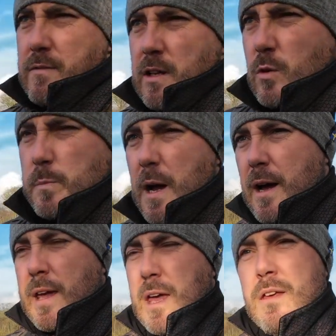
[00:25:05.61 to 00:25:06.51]
If you look
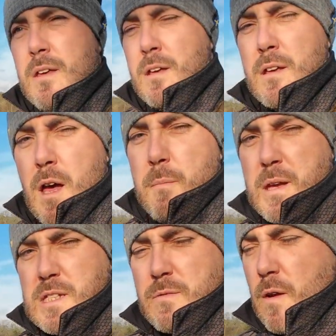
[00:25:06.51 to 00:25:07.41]
back, a
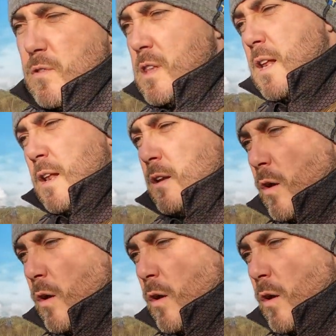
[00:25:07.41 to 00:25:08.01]
mix of everything: